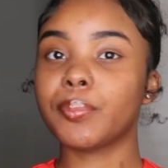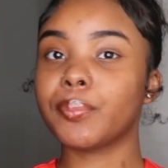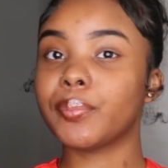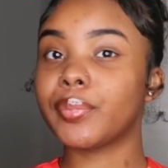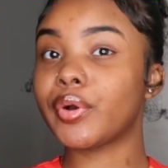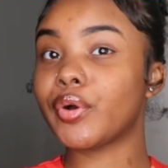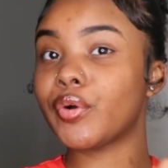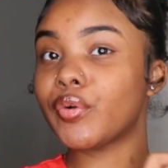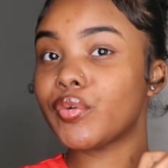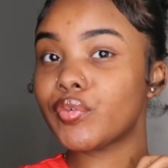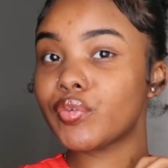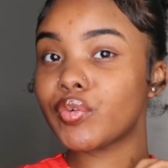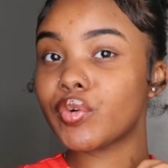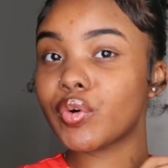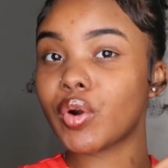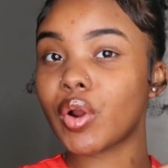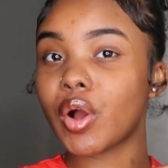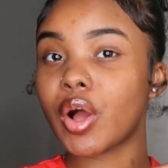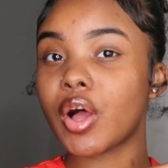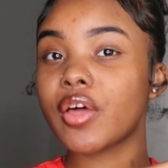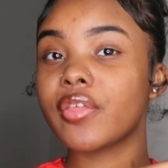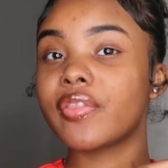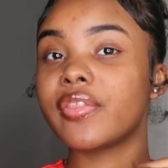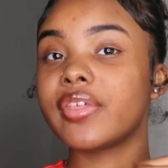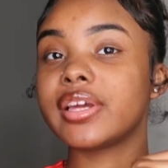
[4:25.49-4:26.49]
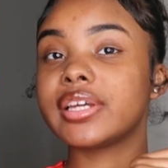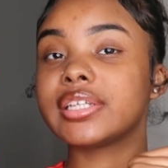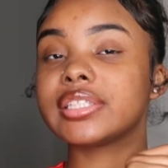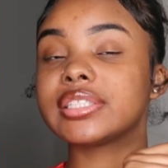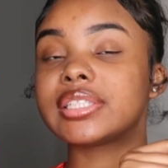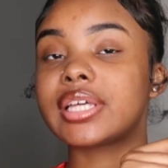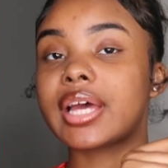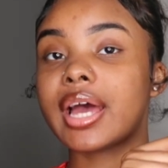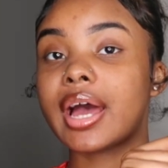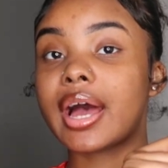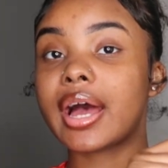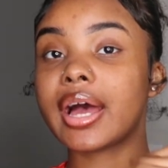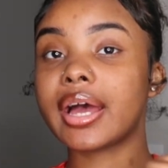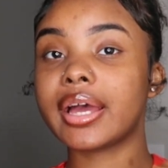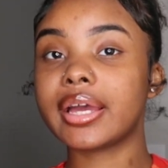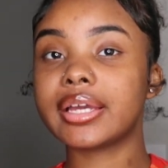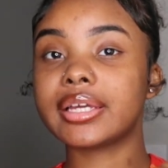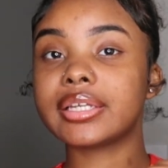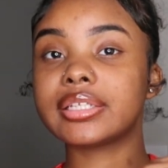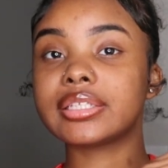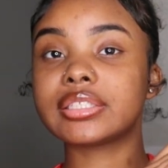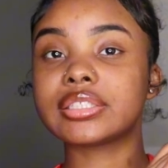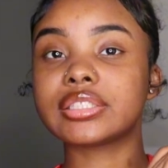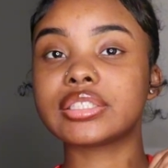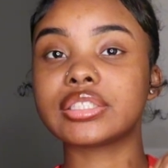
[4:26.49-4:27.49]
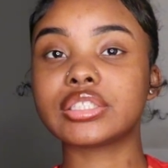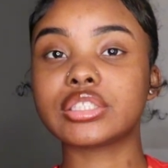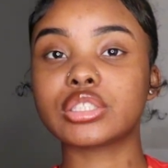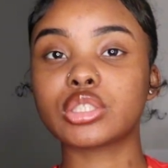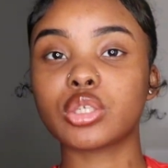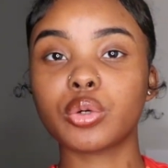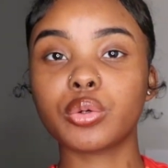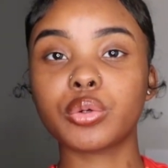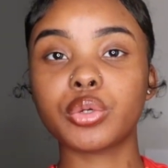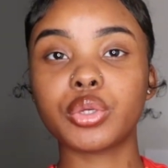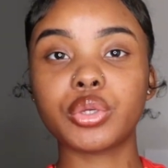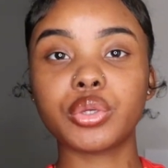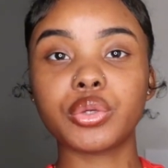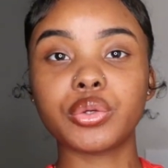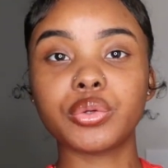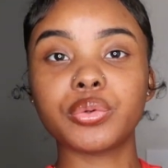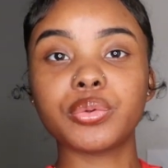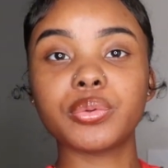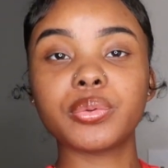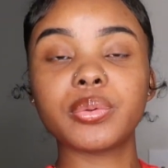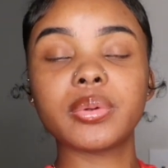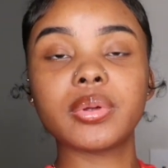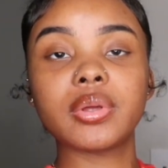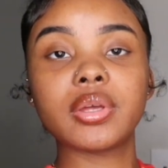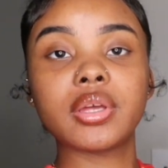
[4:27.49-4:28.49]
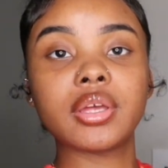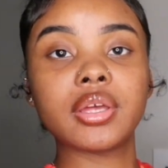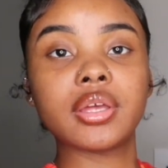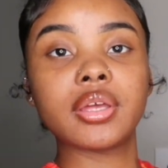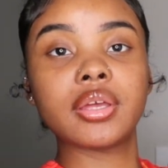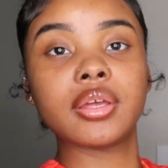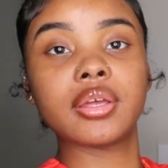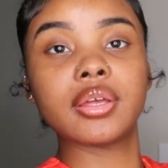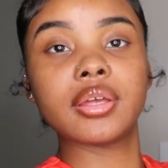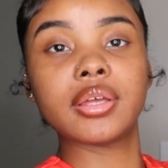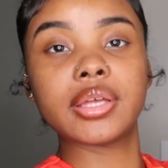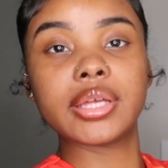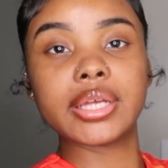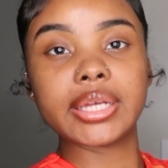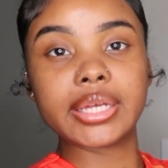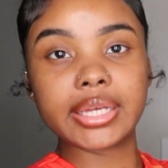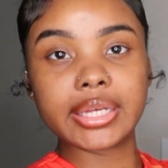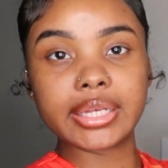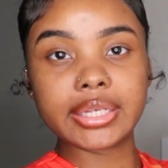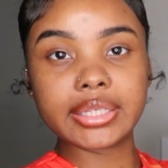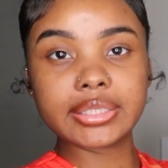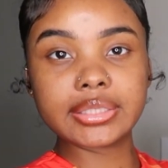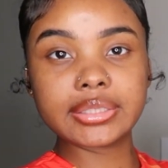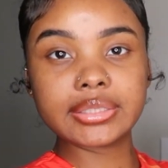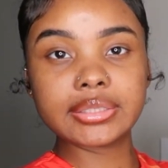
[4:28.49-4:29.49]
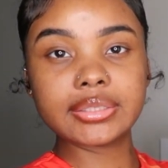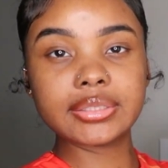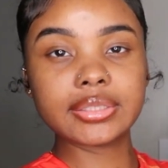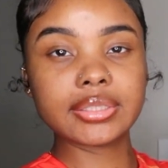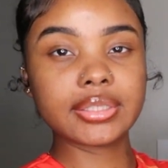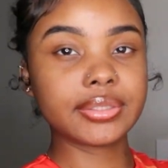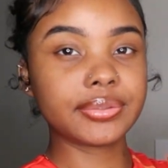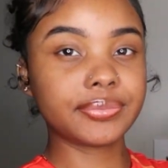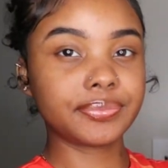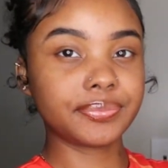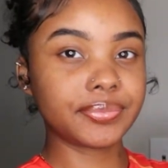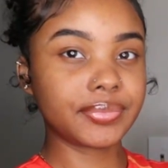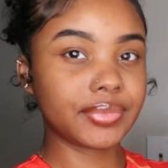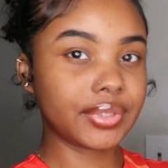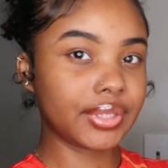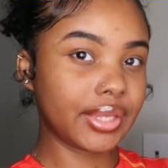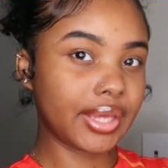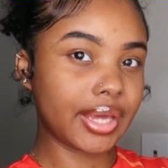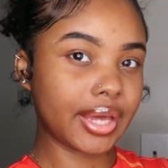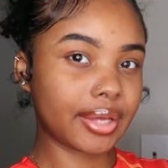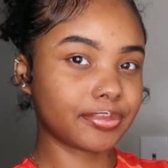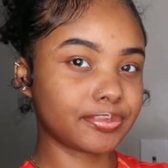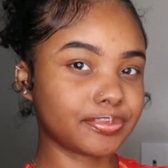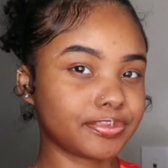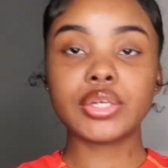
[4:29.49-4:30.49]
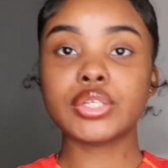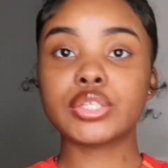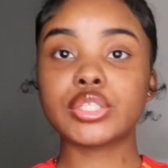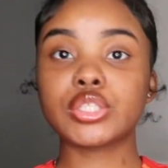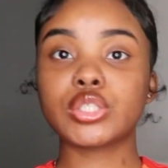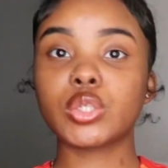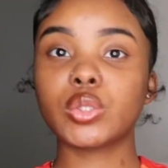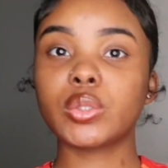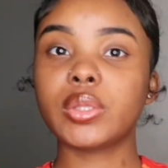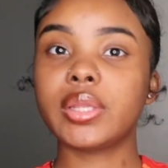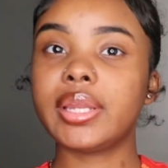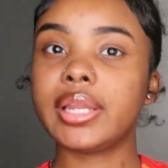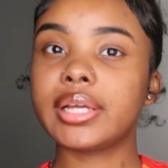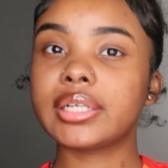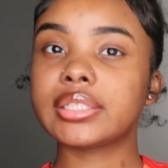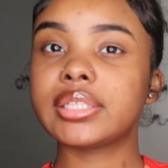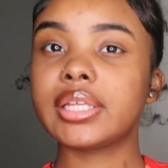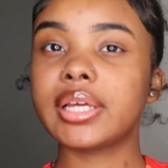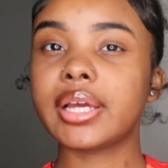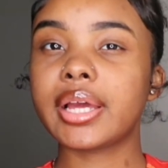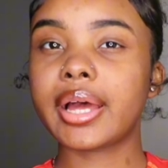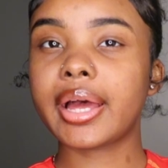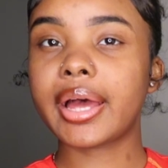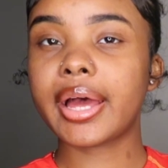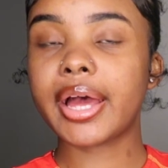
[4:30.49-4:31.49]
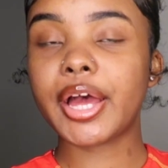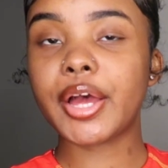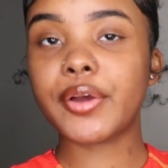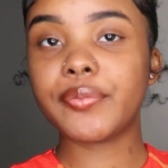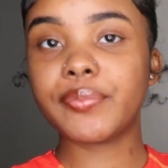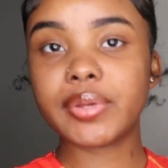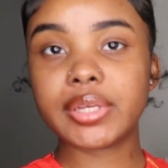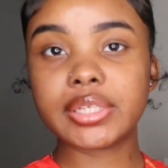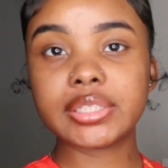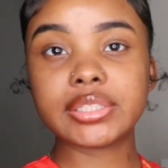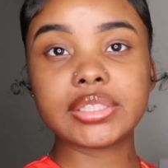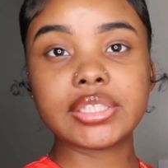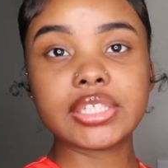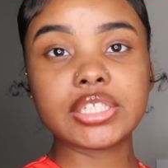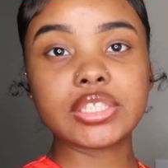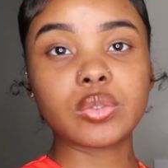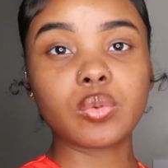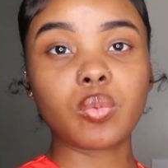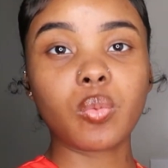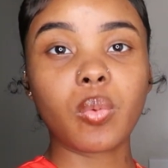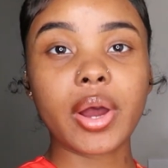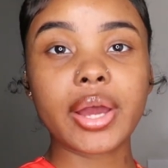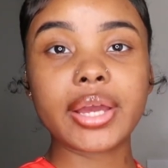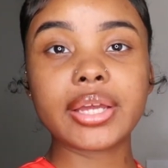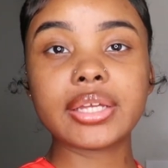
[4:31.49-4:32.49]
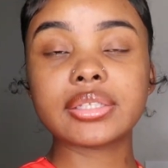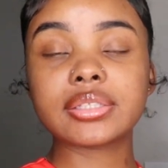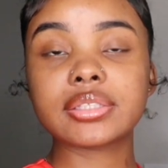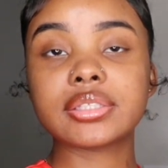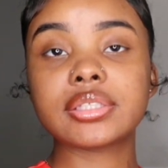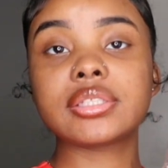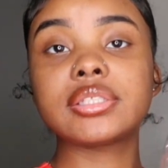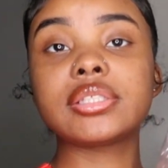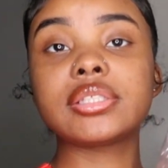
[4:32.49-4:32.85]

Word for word: but overall this hat is so cute and yeah so the next thing i have is these white